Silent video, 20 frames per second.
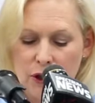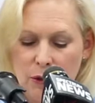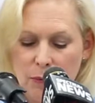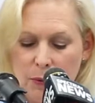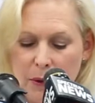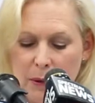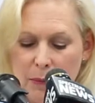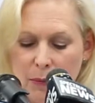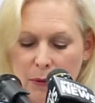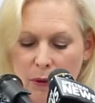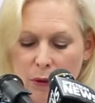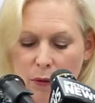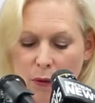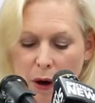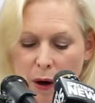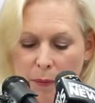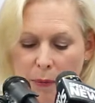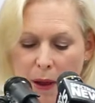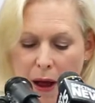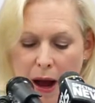to people who
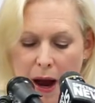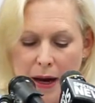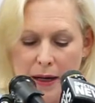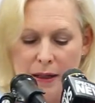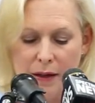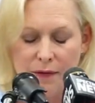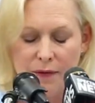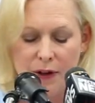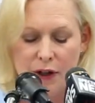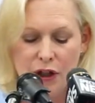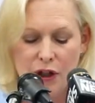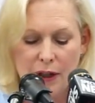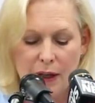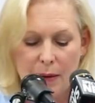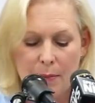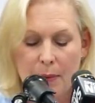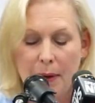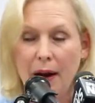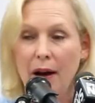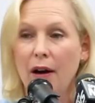are blind and visually
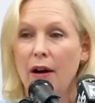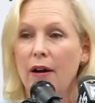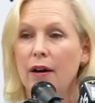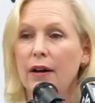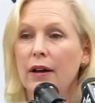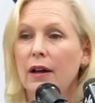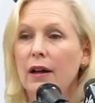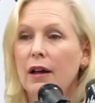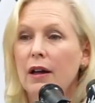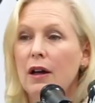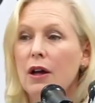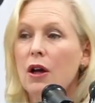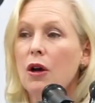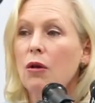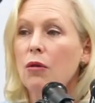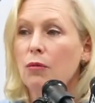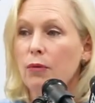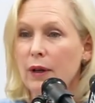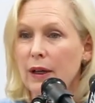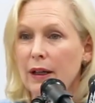impaired
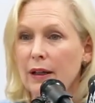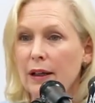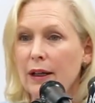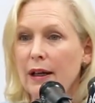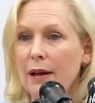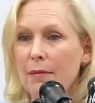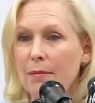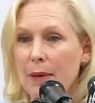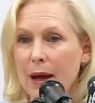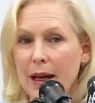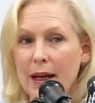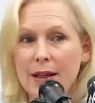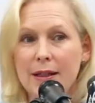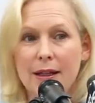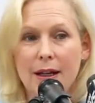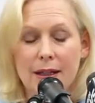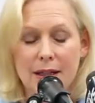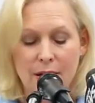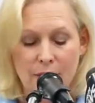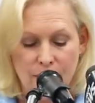really makes
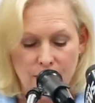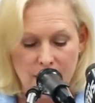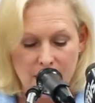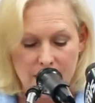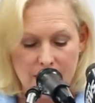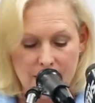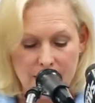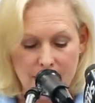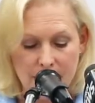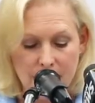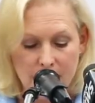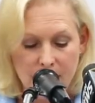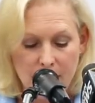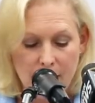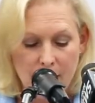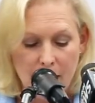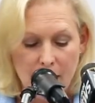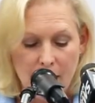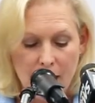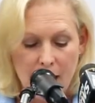a difference.
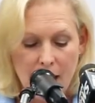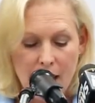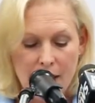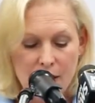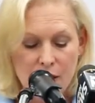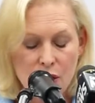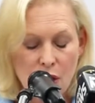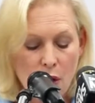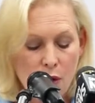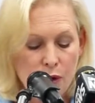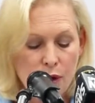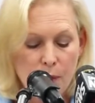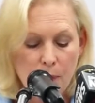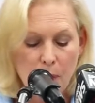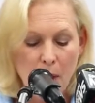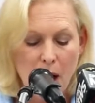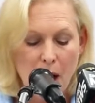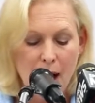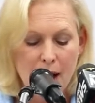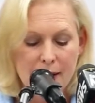It's no
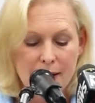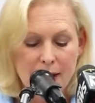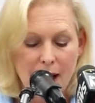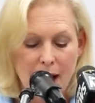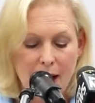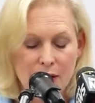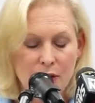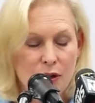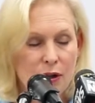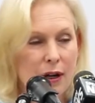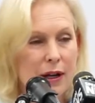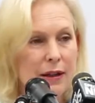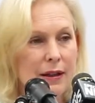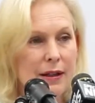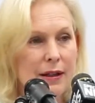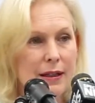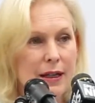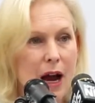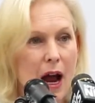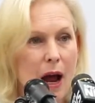surprise that during
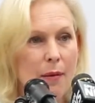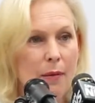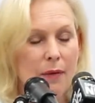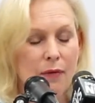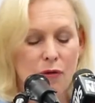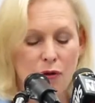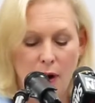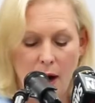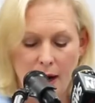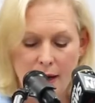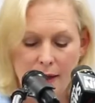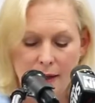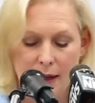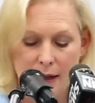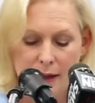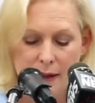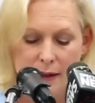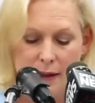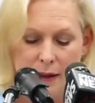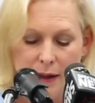this time of
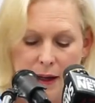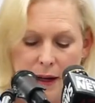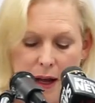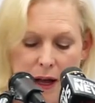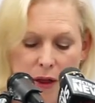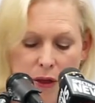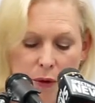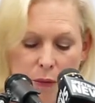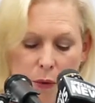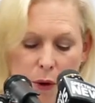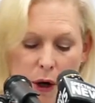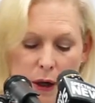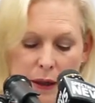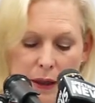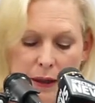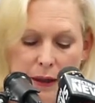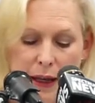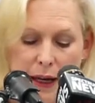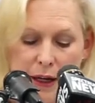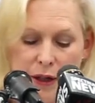crisis, the work
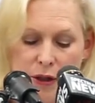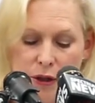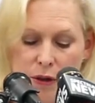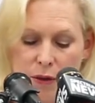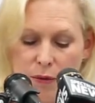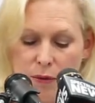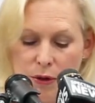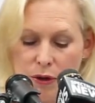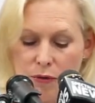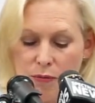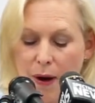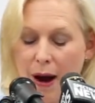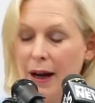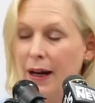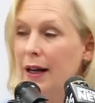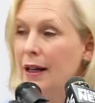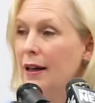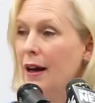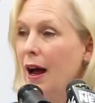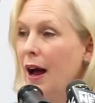that they do was
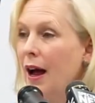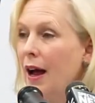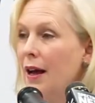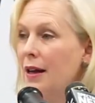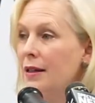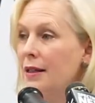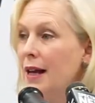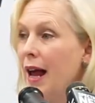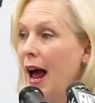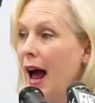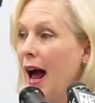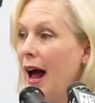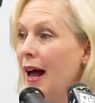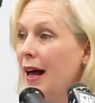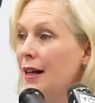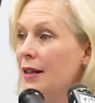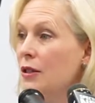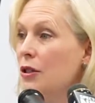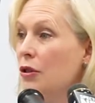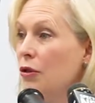recognized
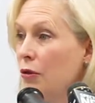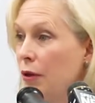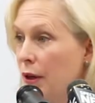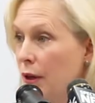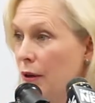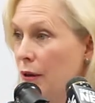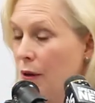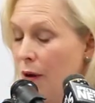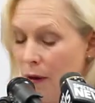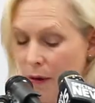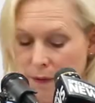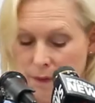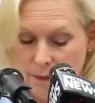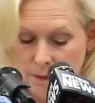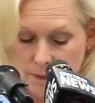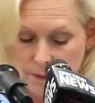as critical.